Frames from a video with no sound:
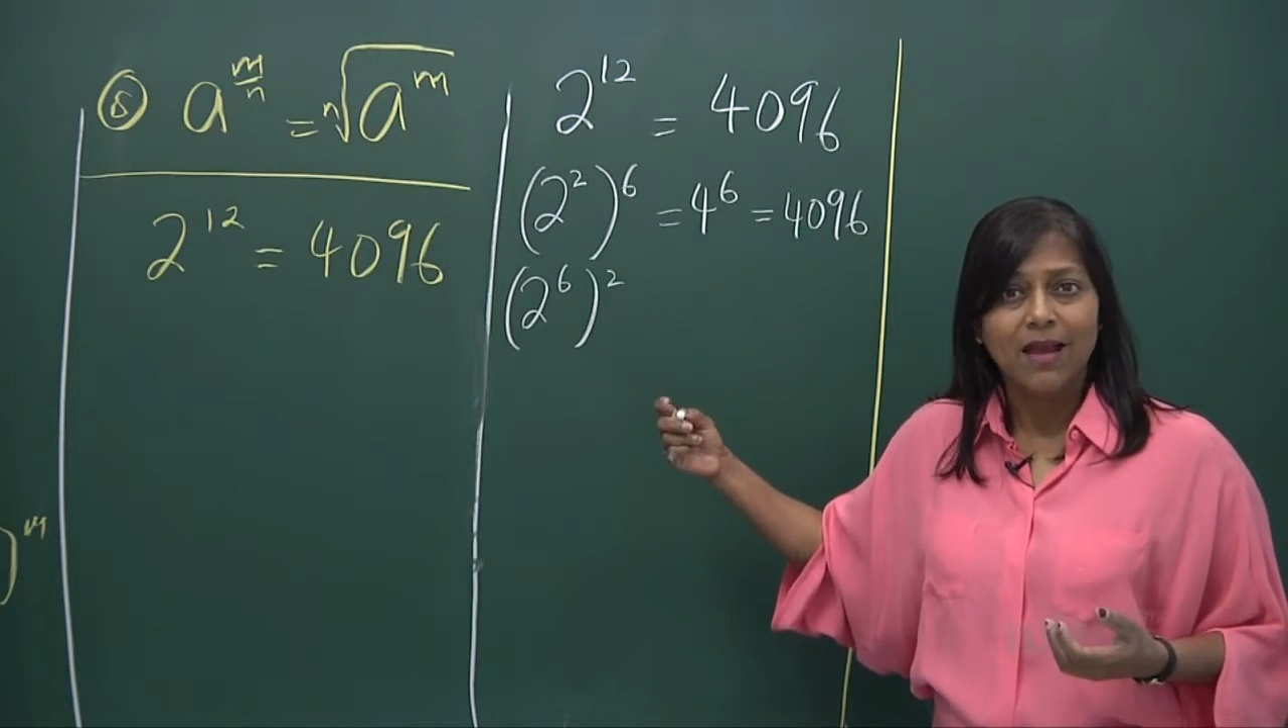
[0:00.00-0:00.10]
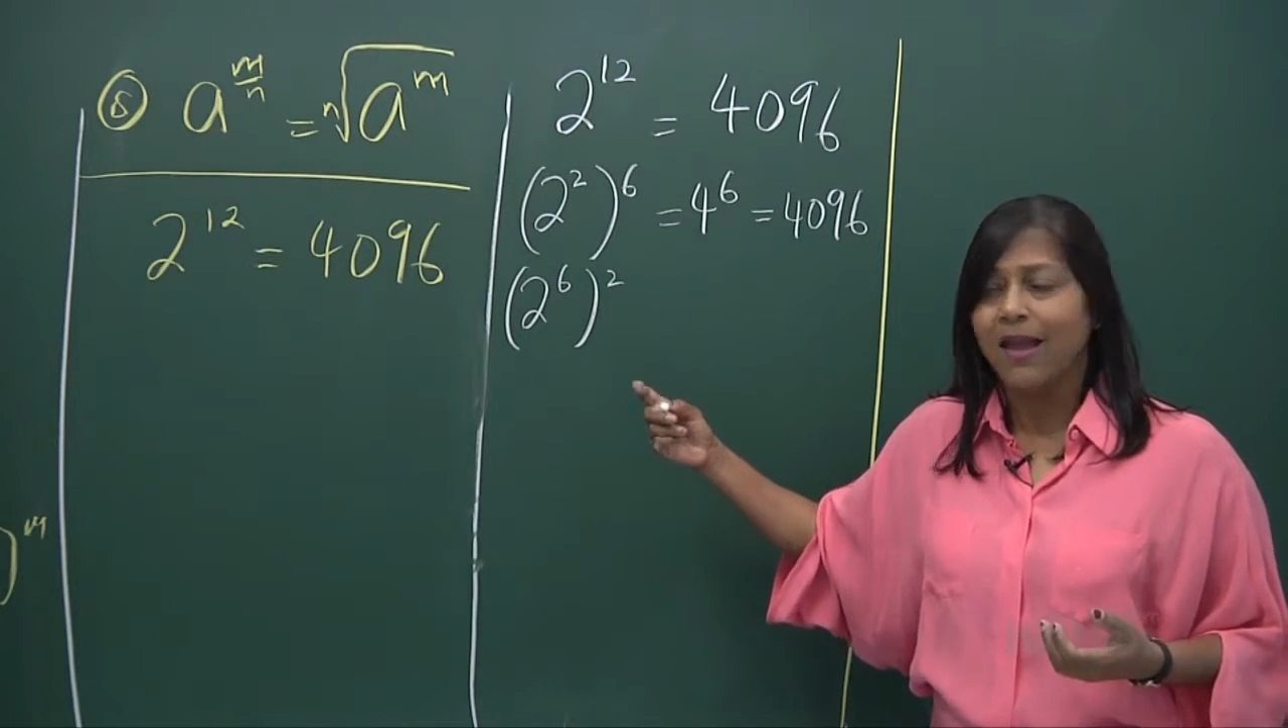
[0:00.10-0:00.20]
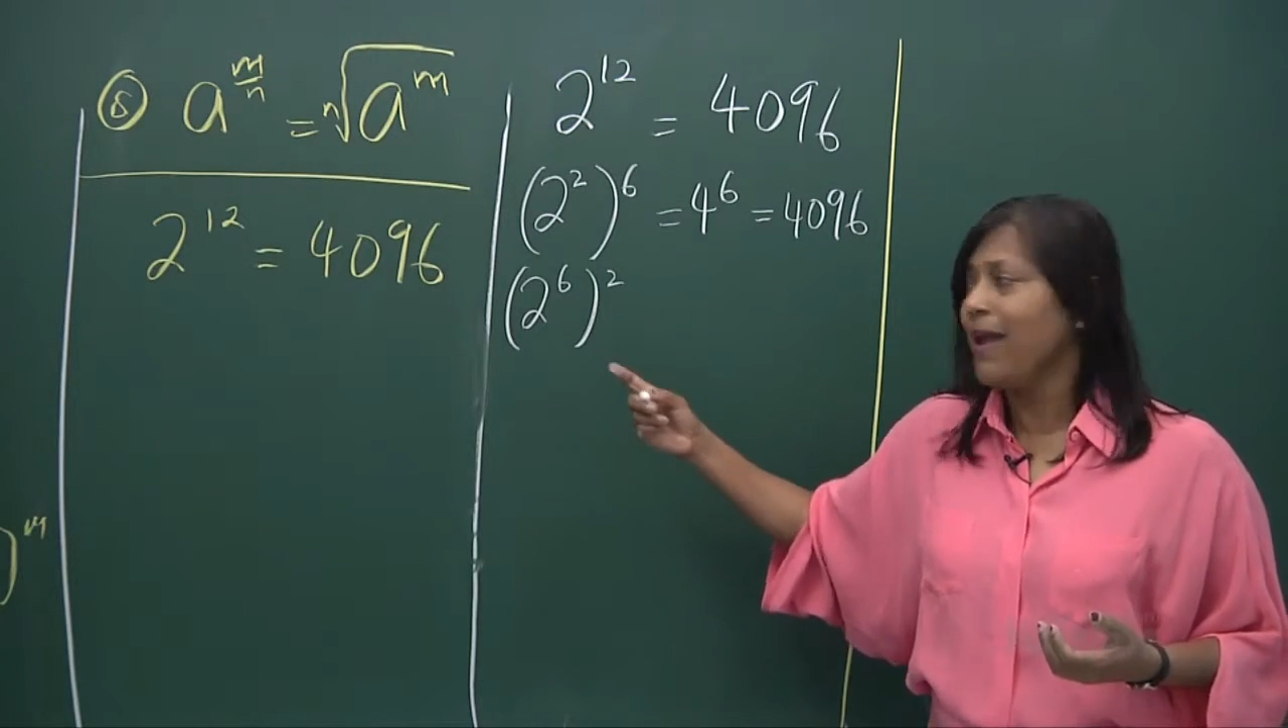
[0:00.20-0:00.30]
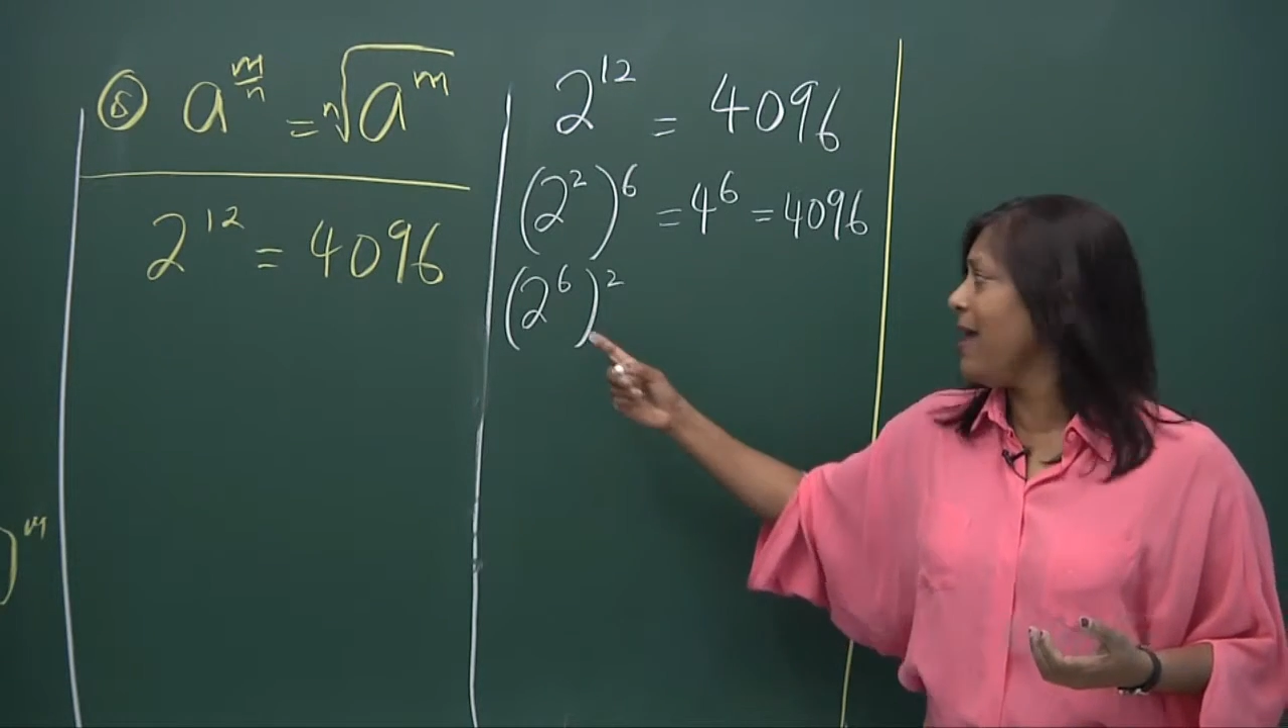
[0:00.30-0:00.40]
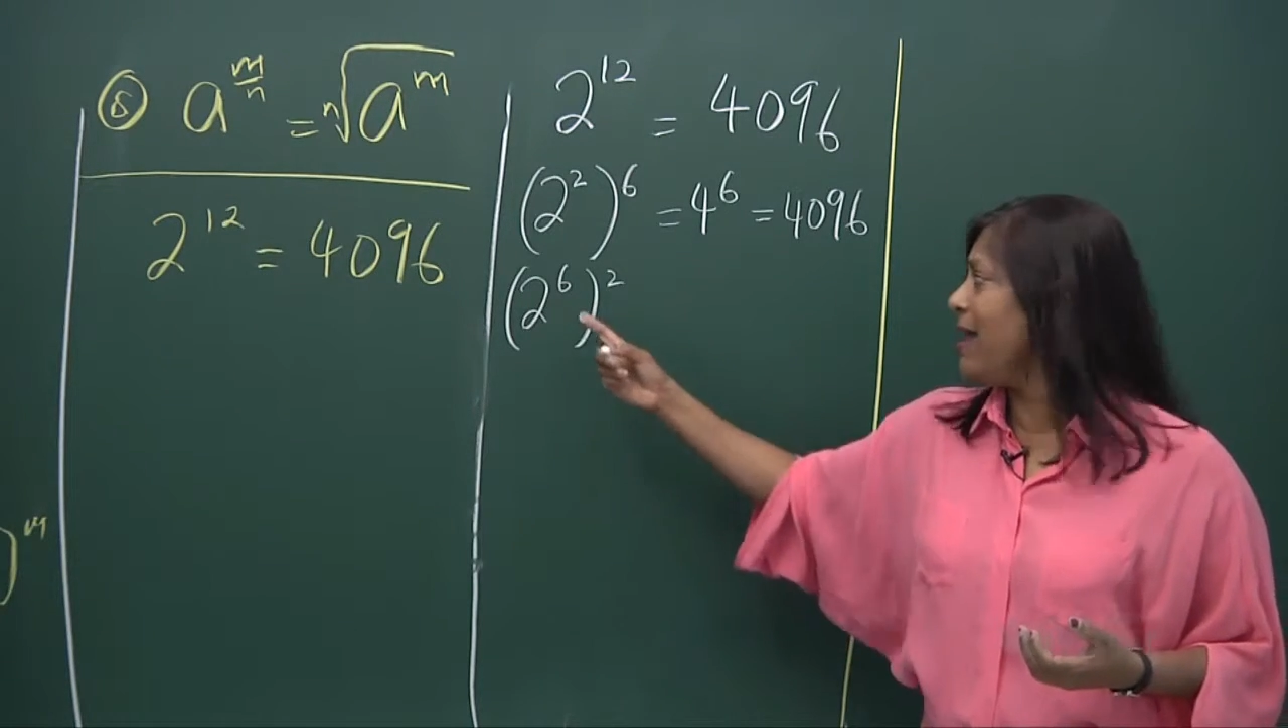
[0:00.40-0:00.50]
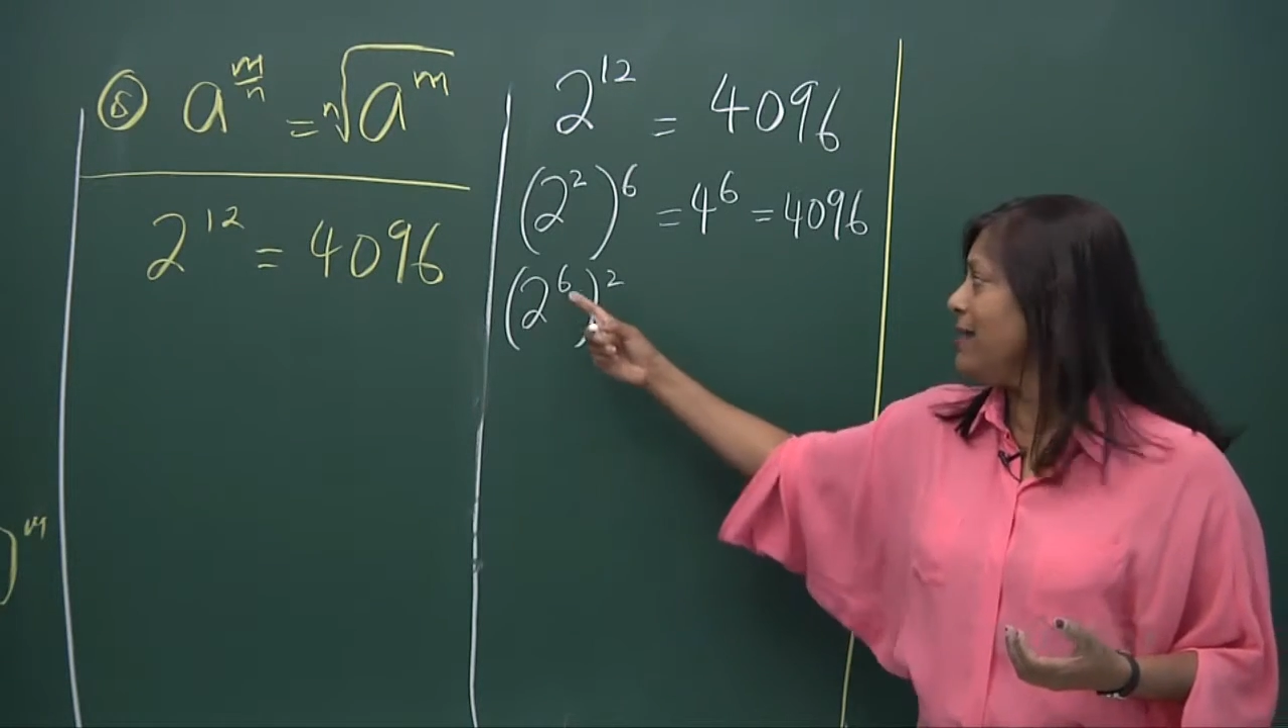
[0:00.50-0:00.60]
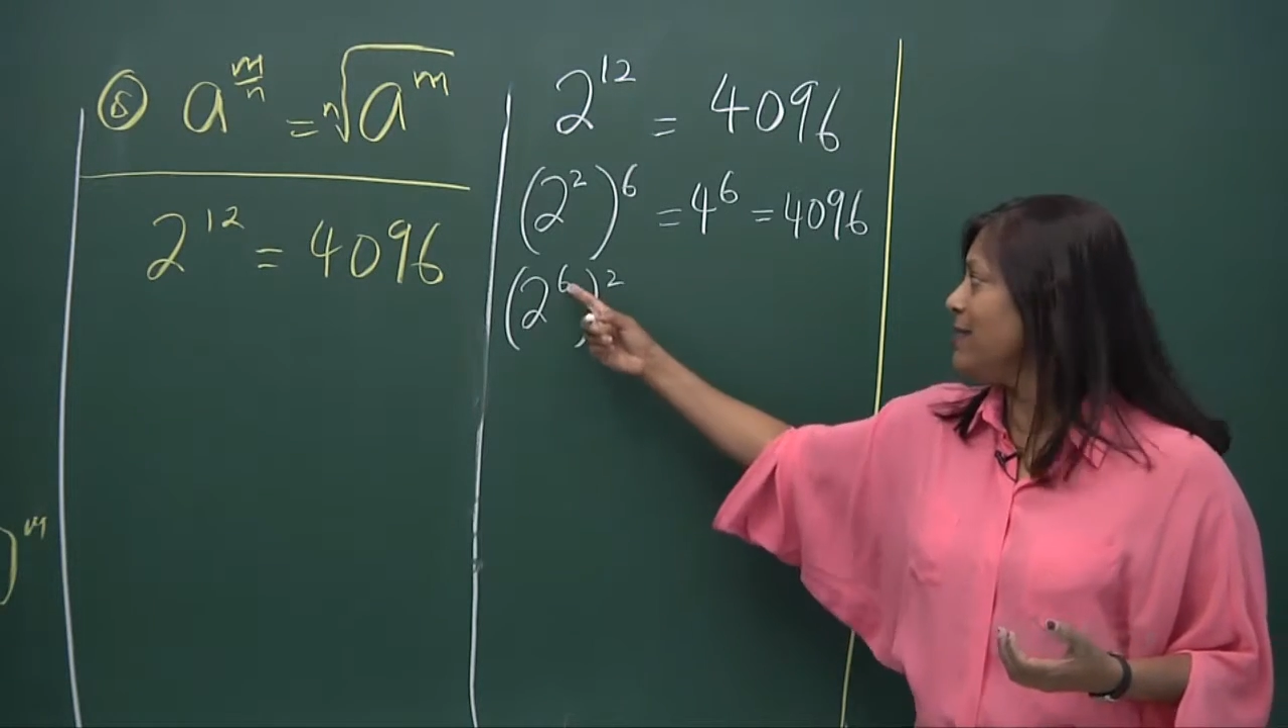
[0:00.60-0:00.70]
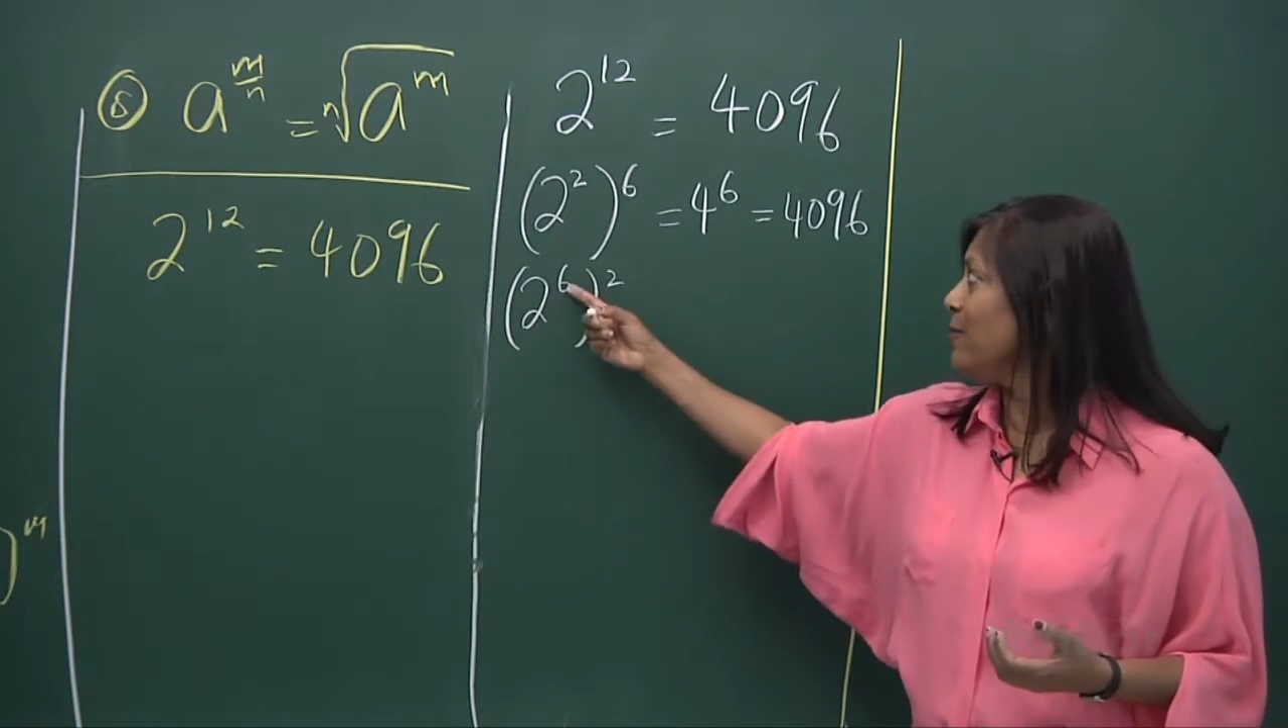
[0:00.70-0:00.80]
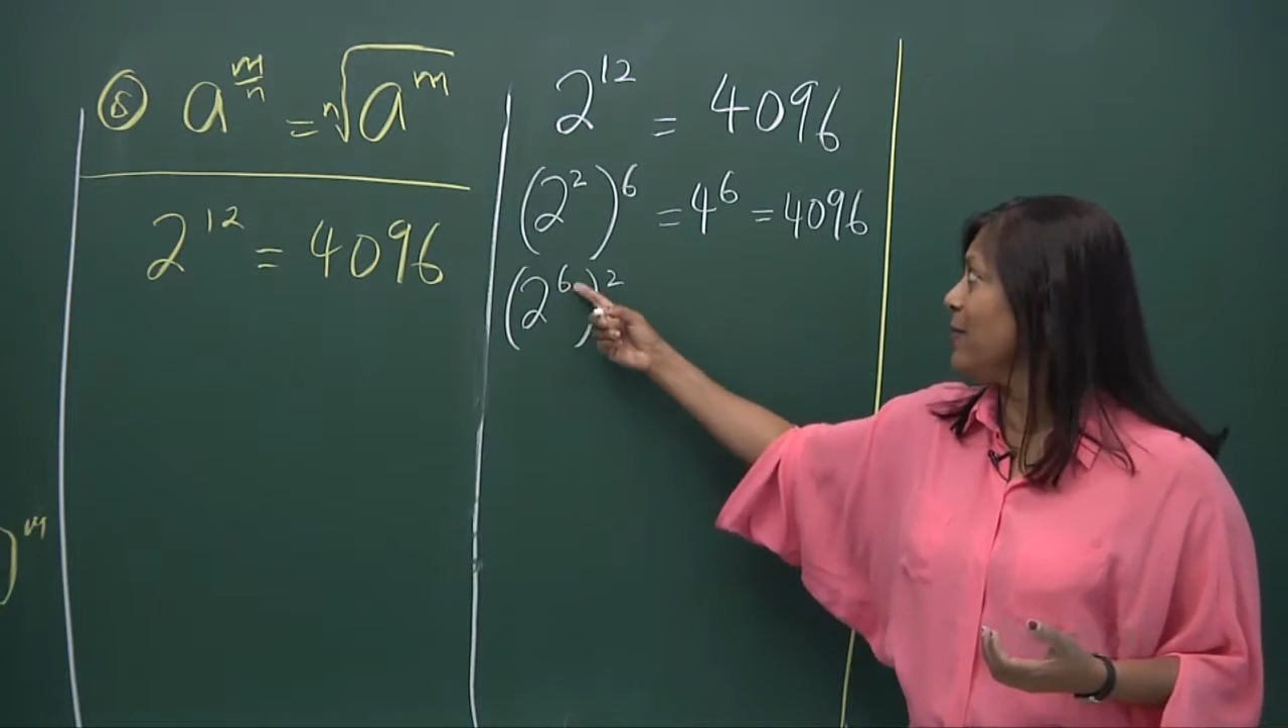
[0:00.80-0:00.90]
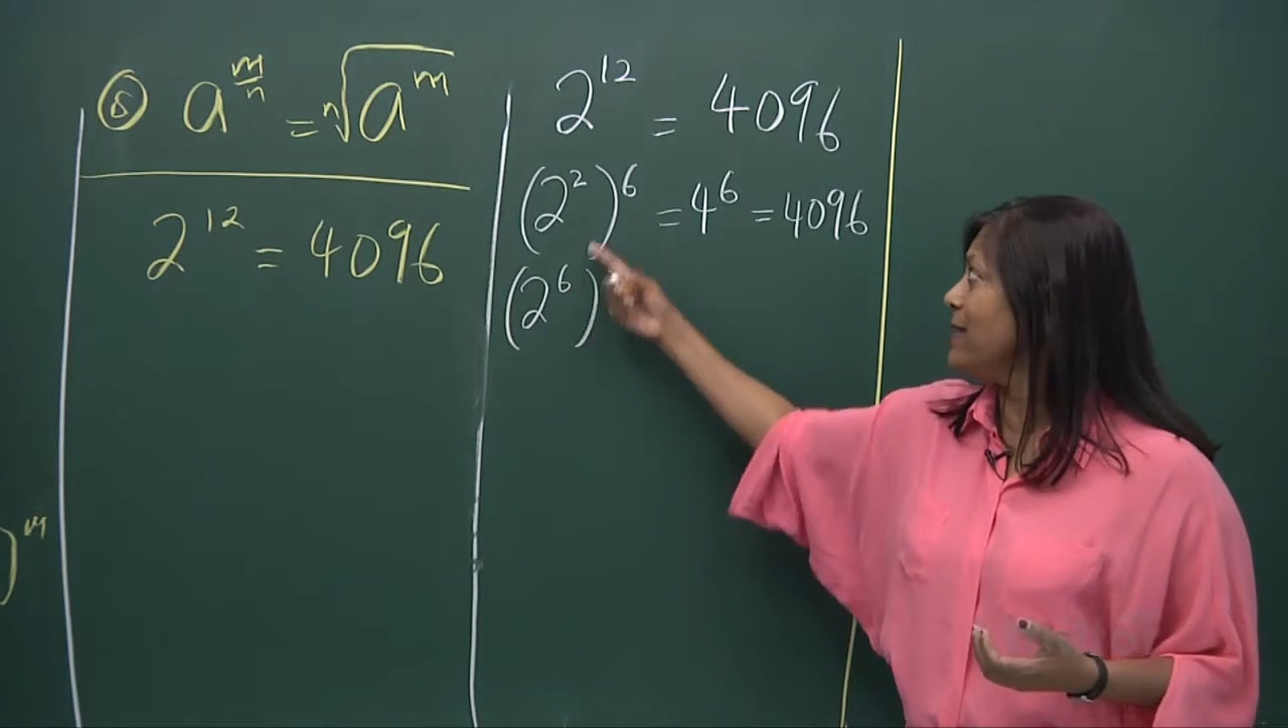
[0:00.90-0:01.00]
And
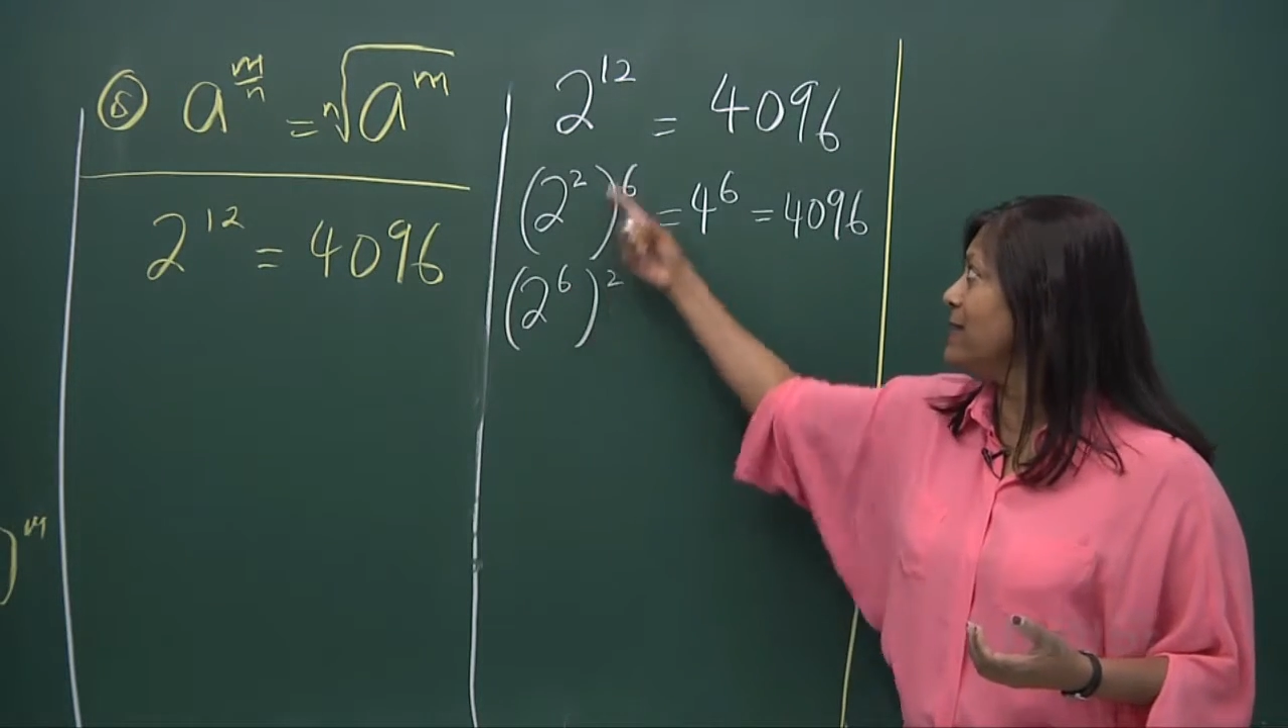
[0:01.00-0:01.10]
you can